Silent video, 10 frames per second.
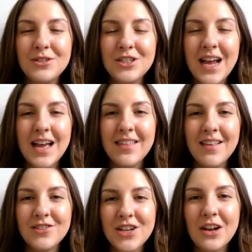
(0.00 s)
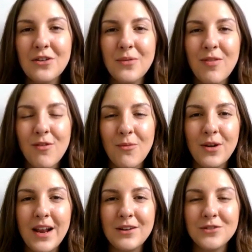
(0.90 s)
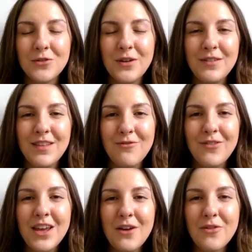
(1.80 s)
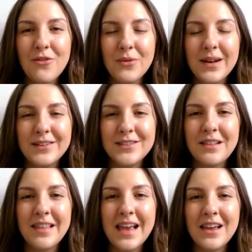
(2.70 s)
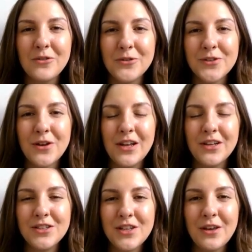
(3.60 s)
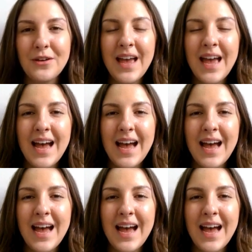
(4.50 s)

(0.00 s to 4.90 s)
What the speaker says: share this channel with someone else or even this video with someone else so they can also learn too.